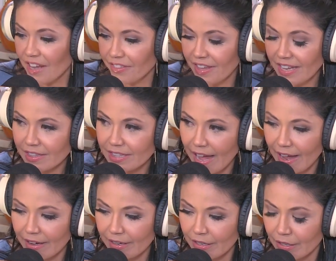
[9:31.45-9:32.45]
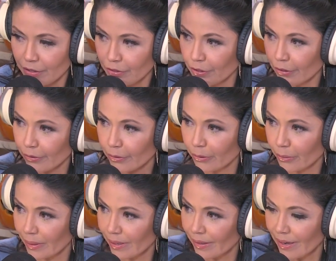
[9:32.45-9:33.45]
I think that
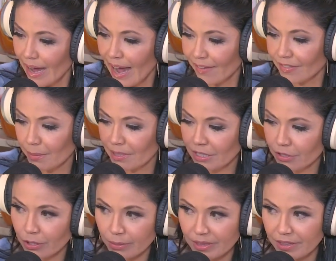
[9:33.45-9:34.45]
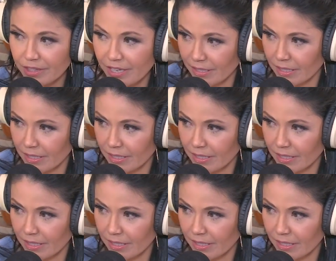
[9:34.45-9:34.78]
you have something to do with